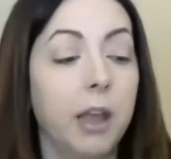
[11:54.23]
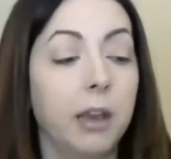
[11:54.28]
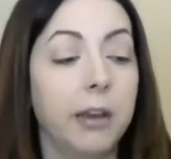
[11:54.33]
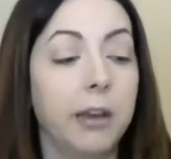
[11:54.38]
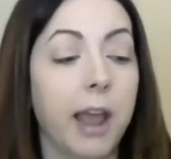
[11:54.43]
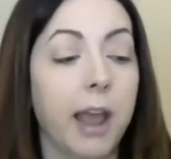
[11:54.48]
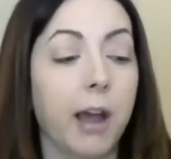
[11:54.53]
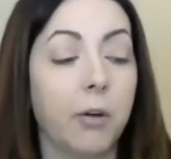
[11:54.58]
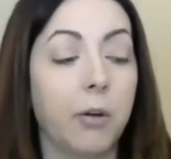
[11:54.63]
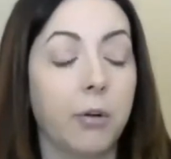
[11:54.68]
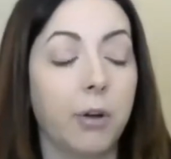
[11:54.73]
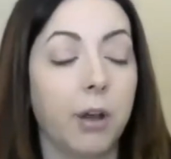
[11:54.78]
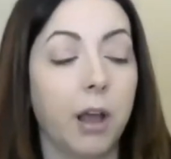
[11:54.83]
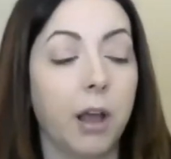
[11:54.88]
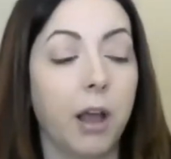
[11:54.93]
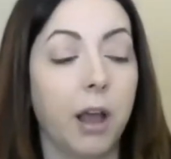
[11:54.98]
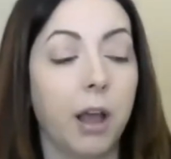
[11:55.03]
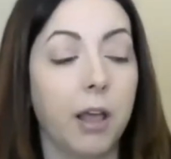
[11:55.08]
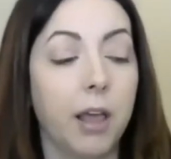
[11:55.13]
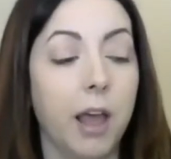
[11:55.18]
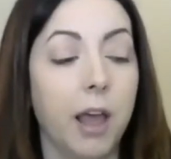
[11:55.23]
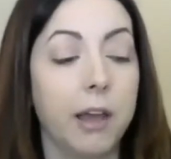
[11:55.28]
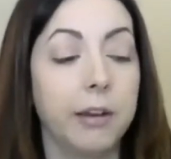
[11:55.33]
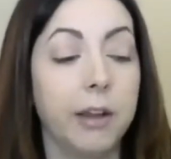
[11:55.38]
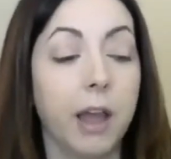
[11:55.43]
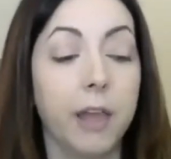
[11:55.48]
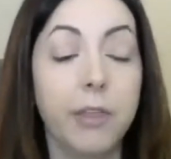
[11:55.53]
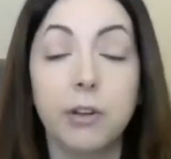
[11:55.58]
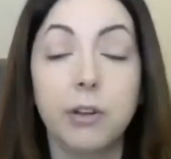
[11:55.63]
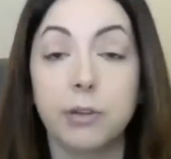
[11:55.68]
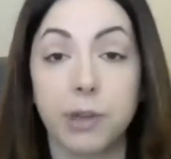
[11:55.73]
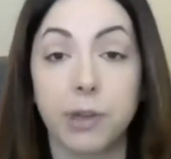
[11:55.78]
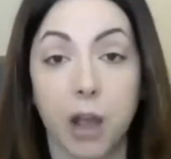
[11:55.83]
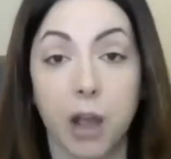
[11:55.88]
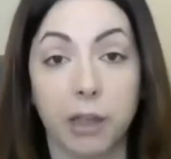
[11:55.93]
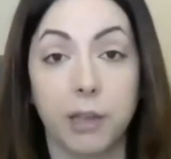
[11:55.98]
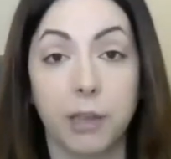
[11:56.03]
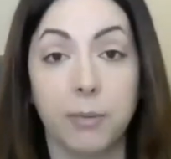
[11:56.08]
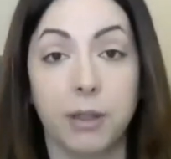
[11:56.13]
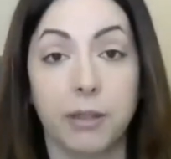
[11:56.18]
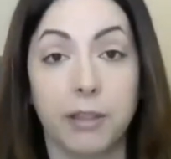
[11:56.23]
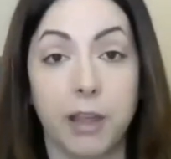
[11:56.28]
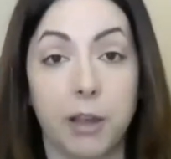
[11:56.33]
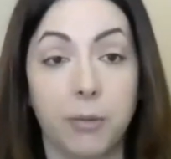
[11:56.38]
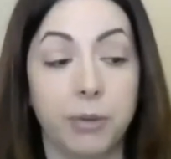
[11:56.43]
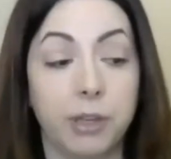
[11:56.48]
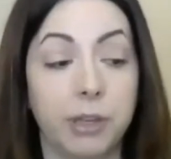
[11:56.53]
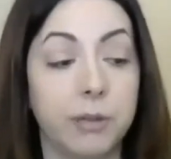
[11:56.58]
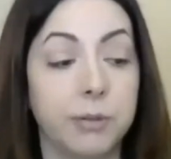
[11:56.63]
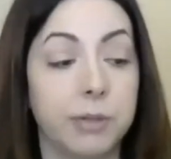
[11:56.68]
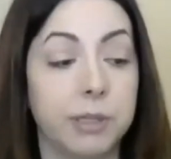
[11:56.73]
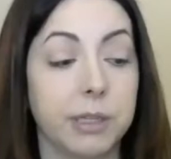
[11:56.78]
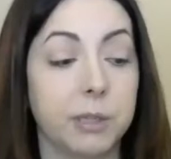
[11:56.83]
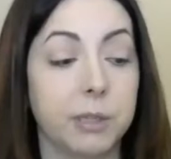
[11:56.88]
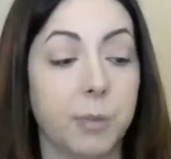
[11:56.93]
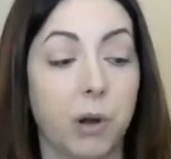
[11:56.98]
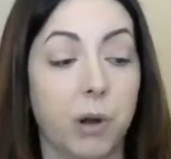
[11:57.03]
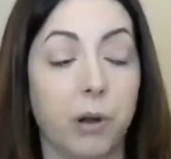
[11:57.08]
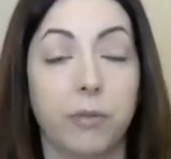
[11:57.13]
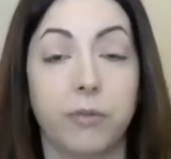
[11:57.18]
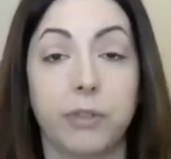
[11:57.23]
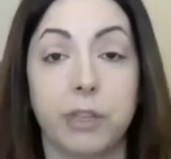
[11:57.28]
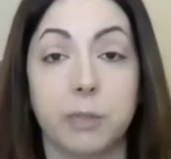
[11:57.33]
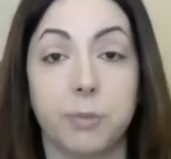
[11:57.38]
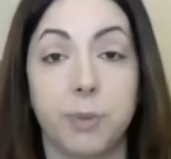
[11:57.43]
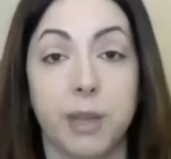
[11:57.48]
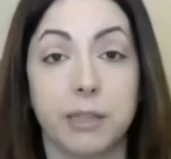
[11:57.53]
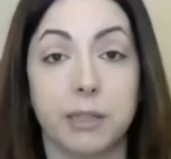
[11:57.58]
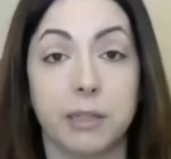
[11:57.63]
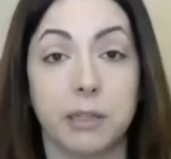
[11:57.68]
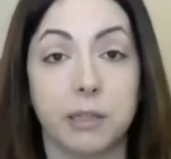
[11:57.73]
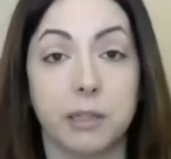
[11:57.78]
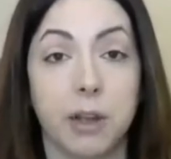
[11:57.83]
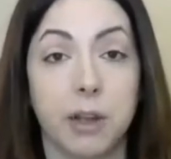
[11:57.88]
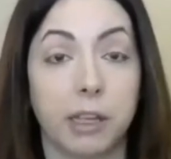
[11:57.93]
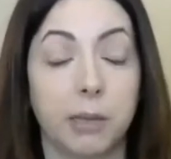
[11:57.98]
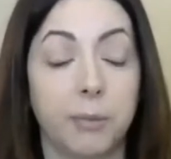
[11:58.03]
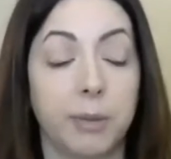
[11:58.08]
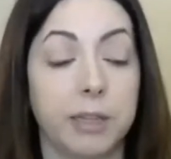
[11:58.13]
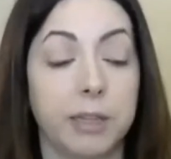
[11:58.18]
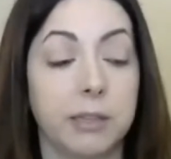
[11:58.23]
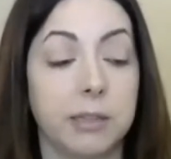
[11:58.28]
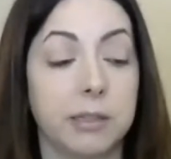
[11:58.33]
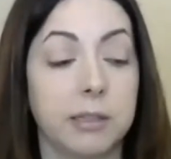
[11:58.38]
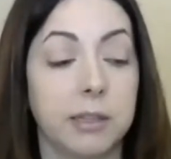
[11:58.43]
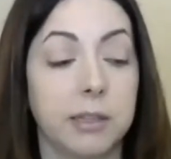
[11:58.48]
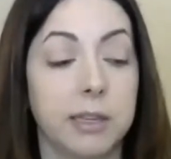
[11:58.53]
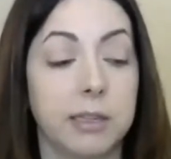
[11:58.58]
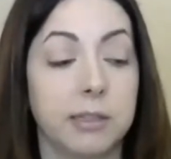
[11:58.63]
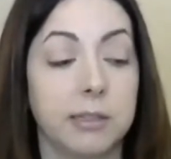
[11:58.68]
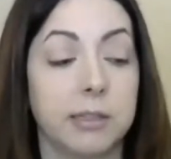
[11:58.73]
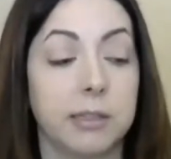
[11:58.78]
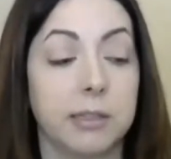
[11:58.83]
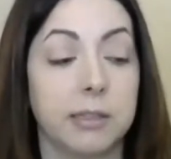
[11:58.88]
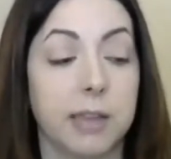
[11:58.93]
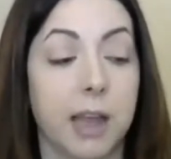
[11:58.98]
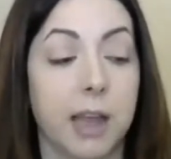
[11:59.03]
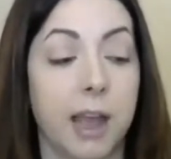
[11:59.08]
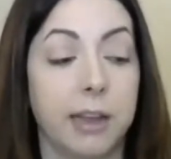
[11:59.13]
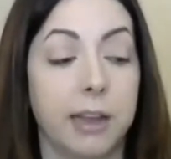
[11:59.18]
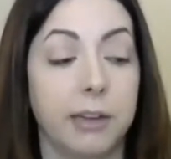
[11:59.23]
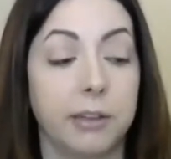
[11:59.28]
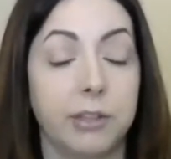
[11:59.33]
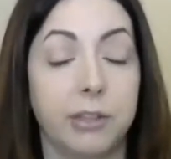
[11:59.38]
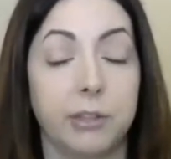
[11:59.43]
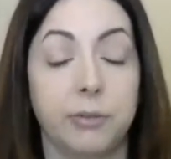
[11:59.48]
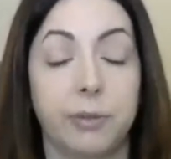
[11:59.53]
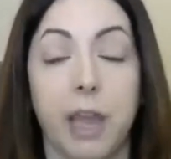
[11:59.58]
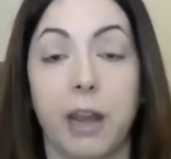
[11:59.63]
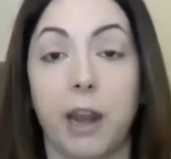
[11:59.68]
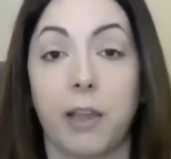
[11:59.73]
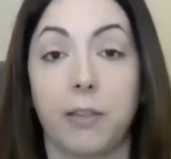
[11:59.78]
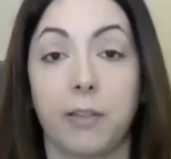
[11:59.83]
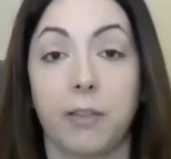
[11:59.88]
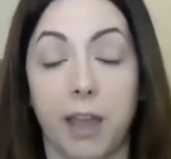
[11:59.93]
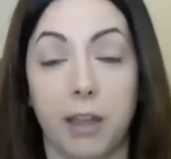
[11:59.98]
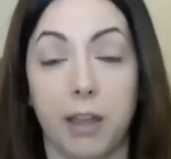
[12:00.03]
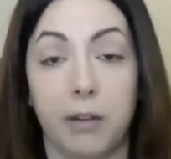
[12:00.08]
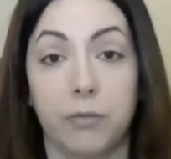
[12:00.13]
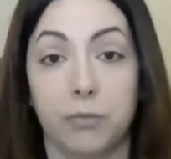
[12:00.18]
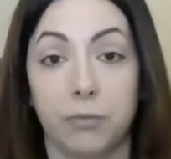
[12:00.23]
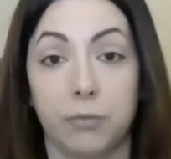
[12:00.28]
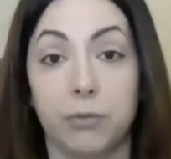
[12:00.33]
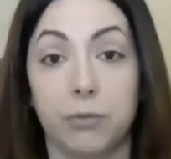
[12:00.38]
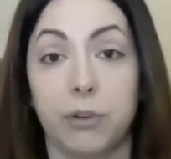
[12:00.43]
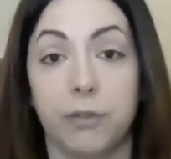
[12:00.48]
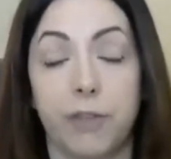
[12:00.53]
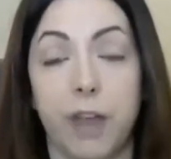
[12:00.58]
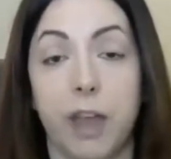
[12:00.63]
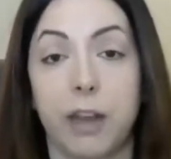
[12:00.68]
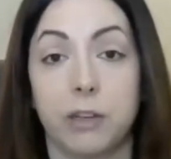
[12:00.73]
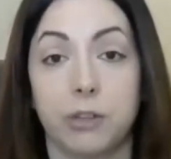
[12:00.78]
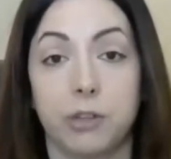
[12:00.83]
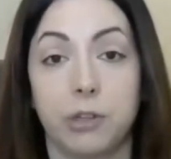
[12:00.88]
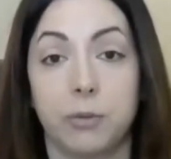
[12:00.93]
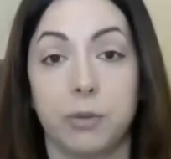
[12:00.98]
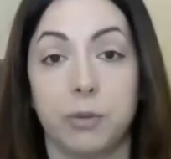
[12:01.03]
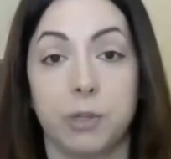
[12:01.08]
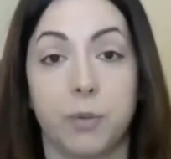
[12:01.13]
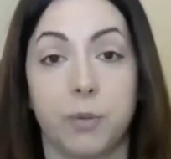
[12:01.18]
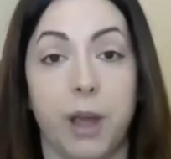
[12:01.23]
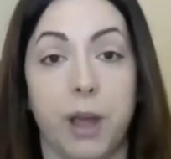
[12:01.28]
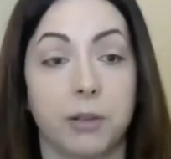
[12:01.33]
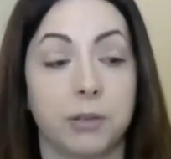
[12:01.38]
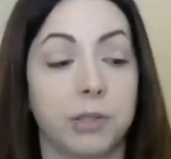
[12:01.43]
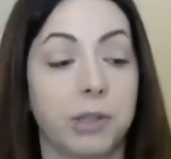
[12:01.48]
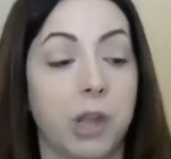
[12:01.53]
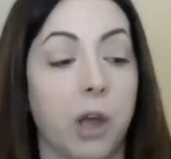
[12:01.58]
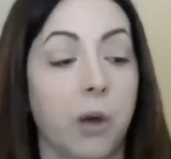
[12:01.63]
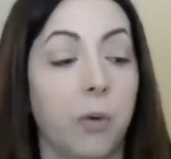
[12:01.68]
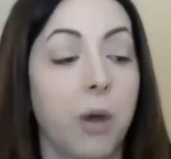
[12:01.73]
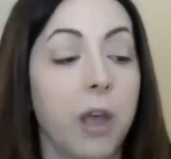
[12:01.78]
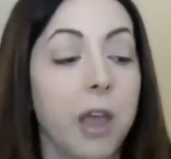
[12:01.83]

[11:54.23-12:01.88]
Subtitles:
Now, another document that we use as part of these basic documents is designed to get at that root of that issue as well. So